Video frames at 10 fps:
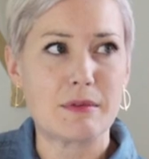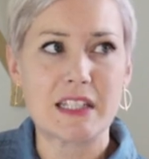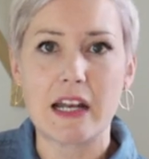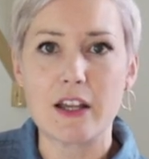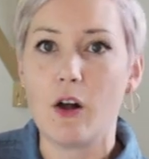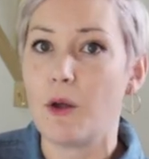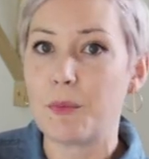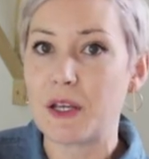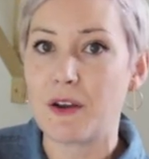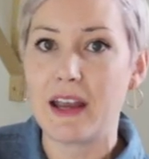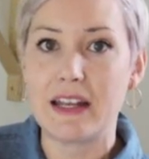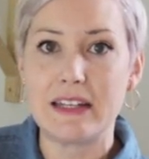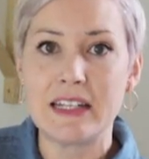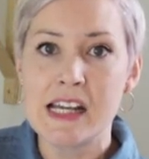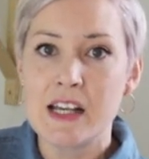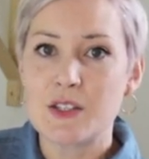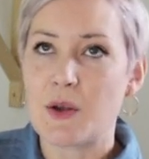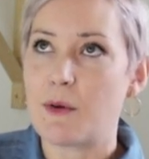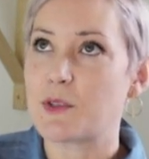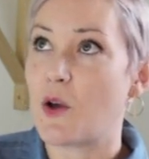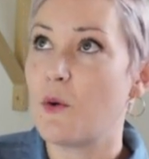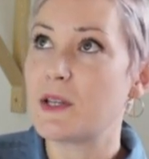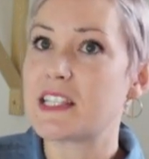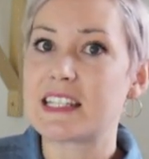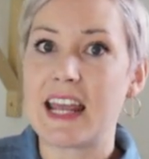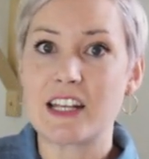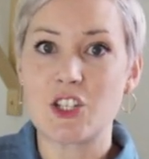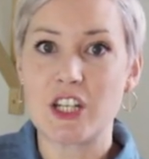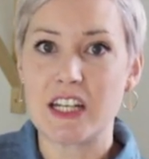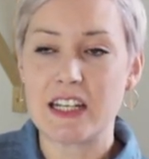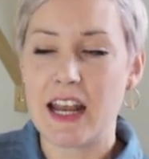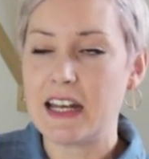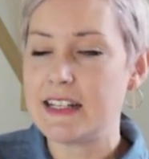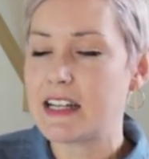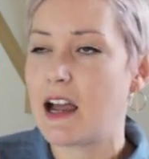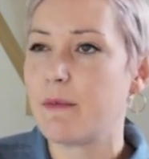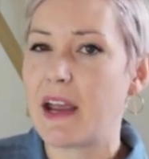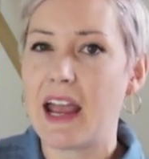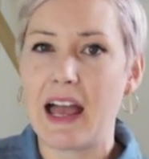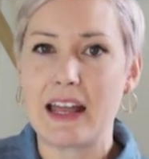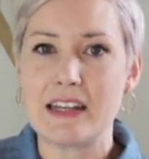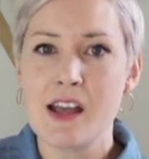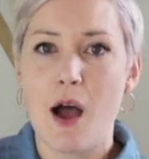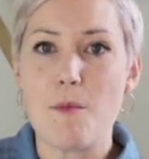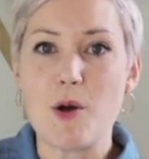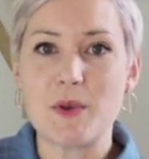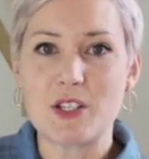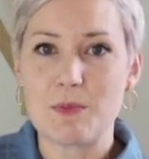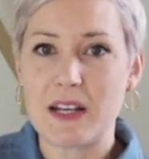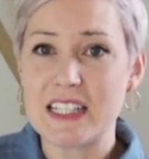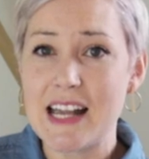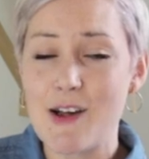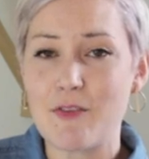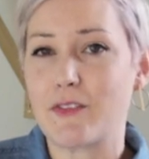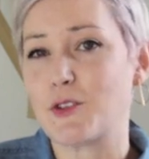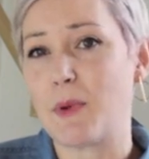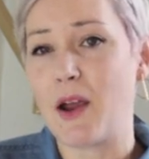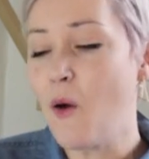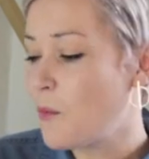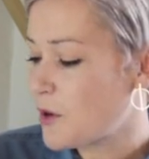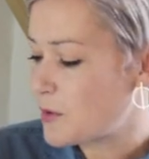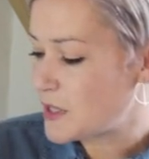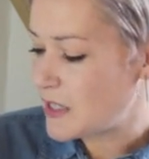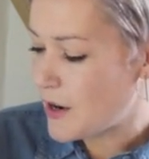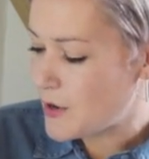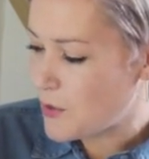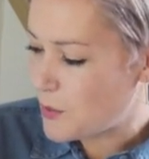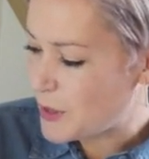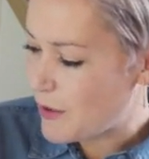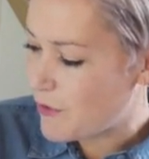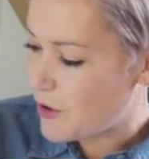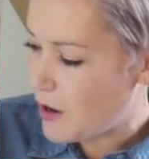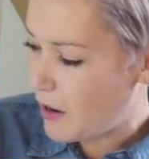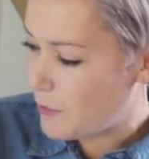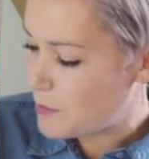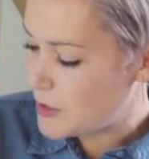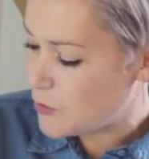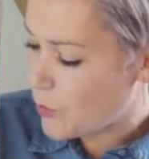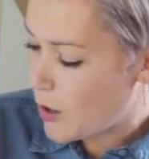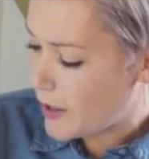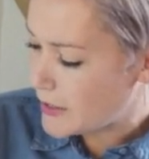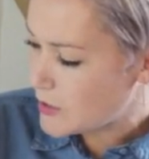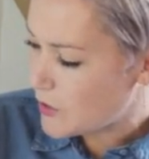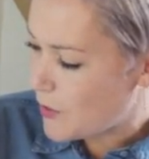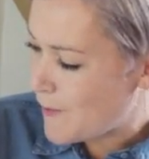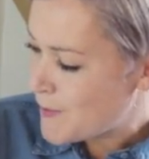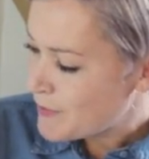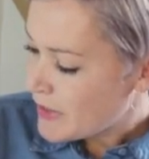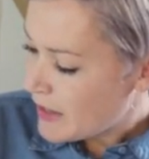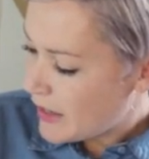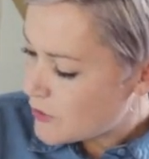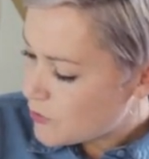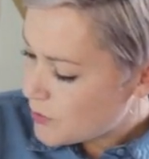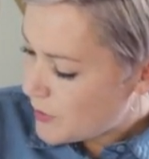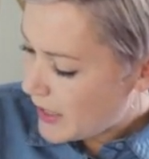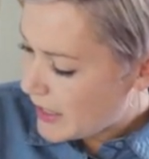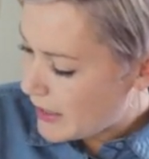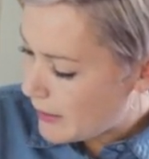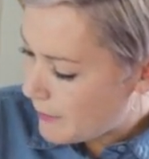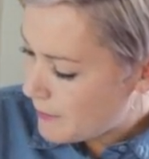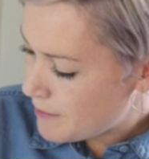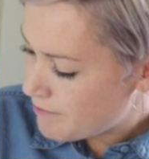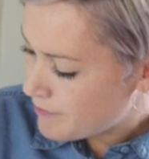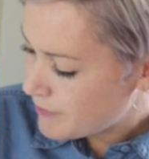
study hall period, so I was always sketching. Anytime I had a moment to myself after my homework was done or whatever, I would be drawing. So I drew him.